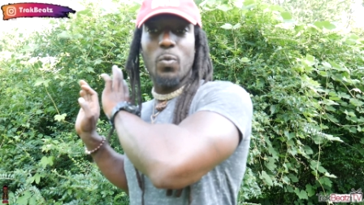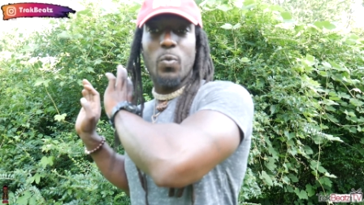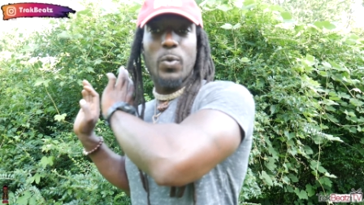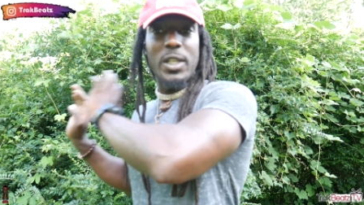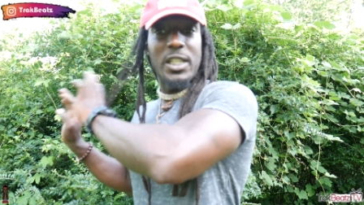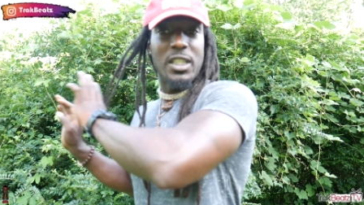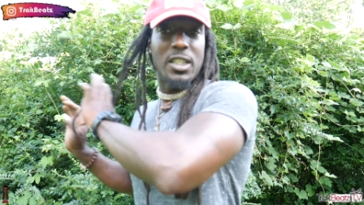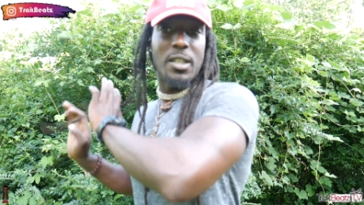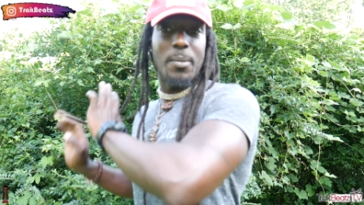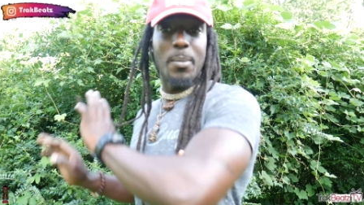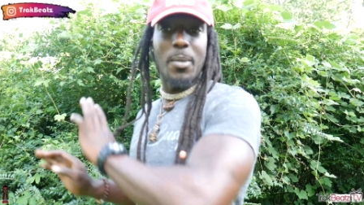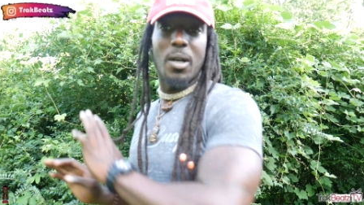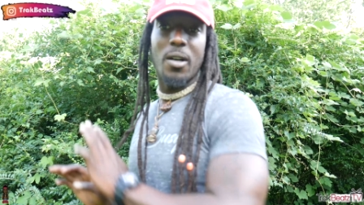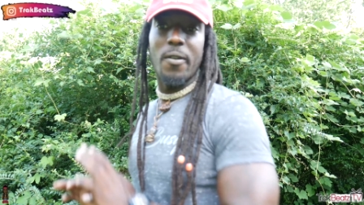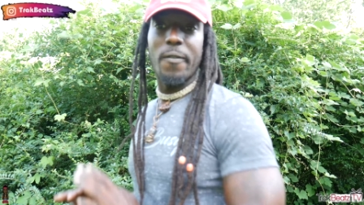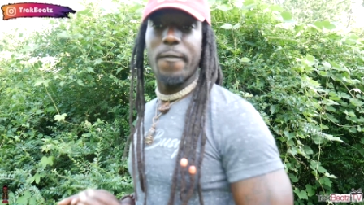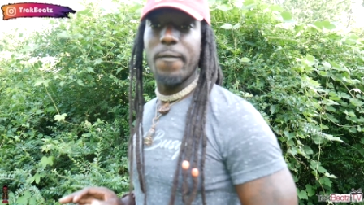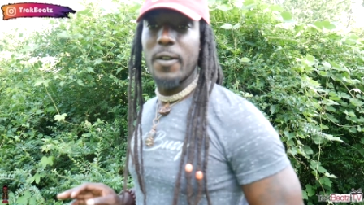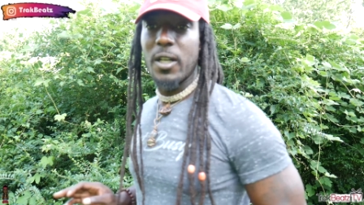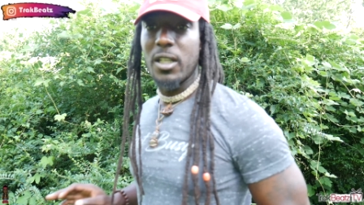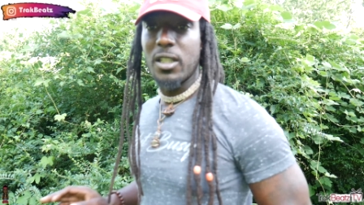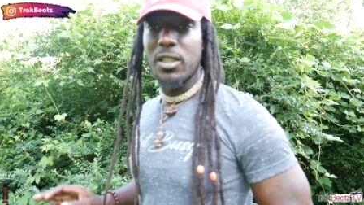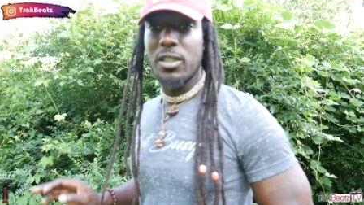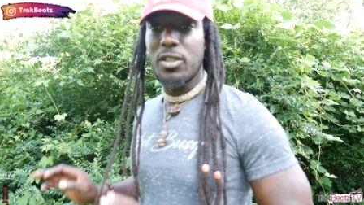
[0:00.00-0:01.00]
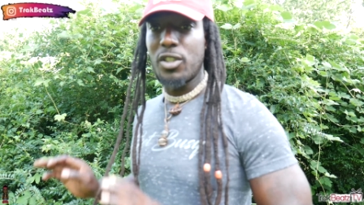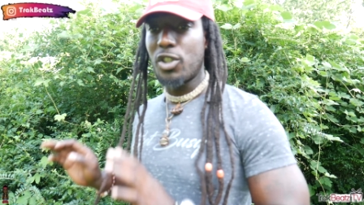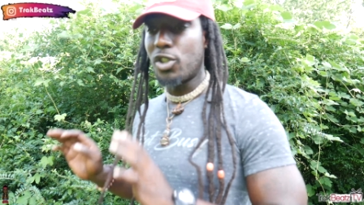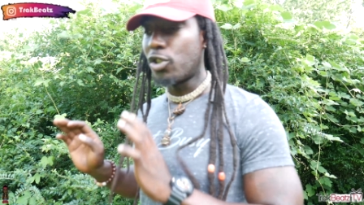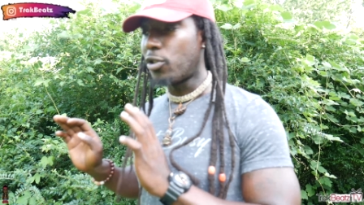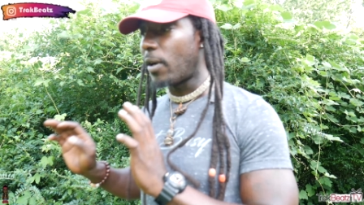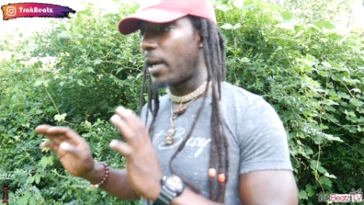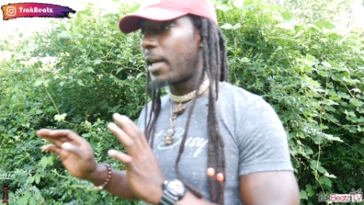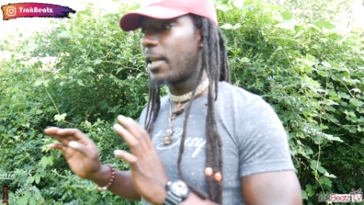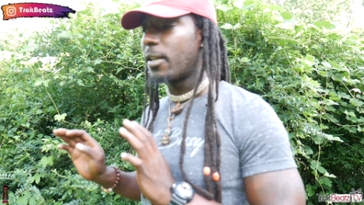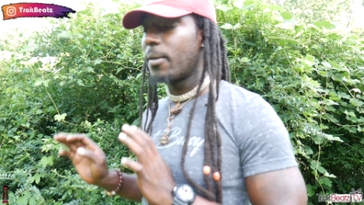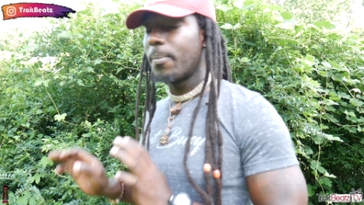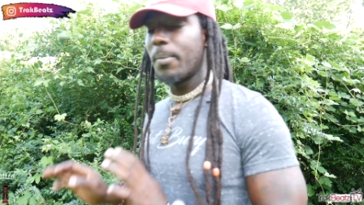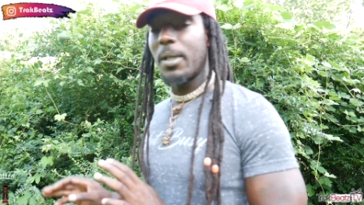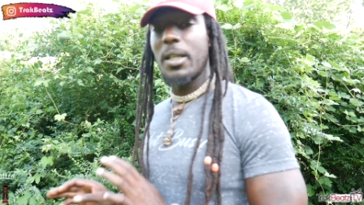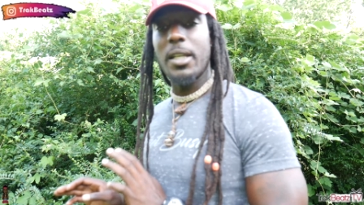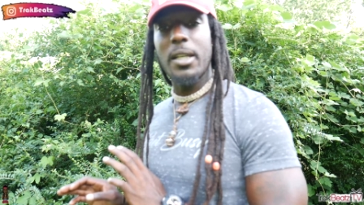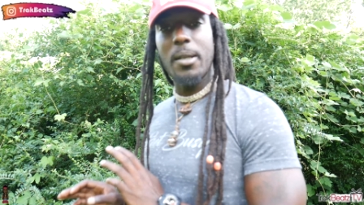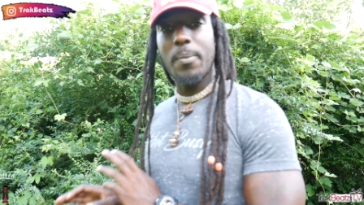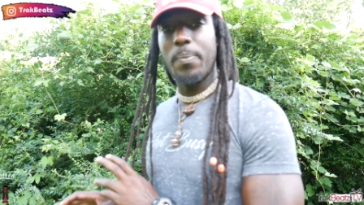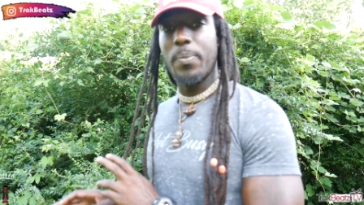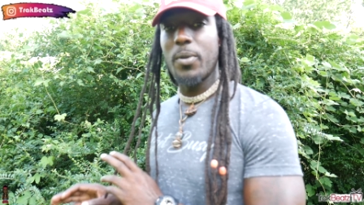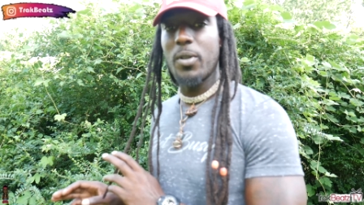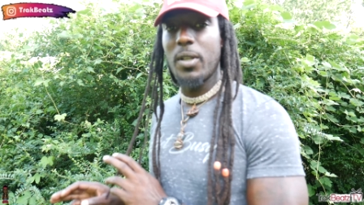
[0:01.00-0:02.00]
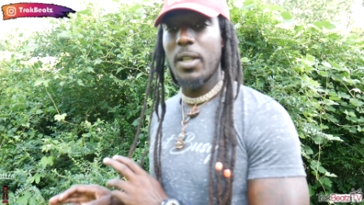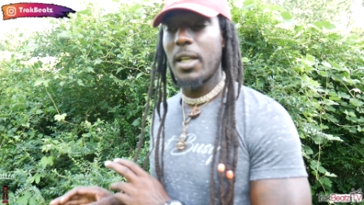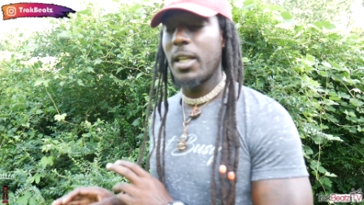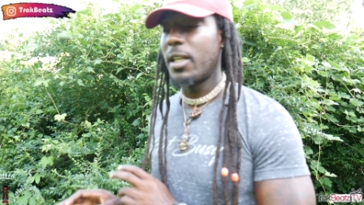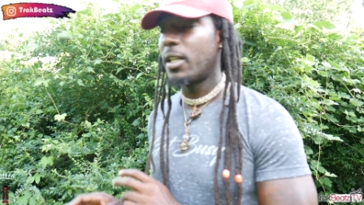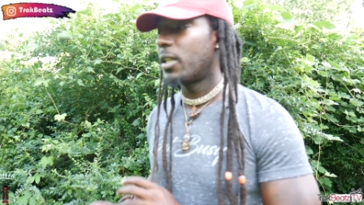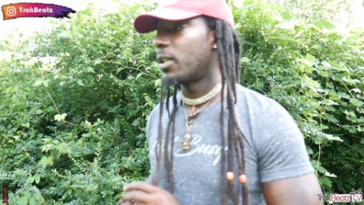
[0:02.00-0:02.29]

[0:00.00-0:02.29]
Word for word: witchy motherfuckers try to manipulate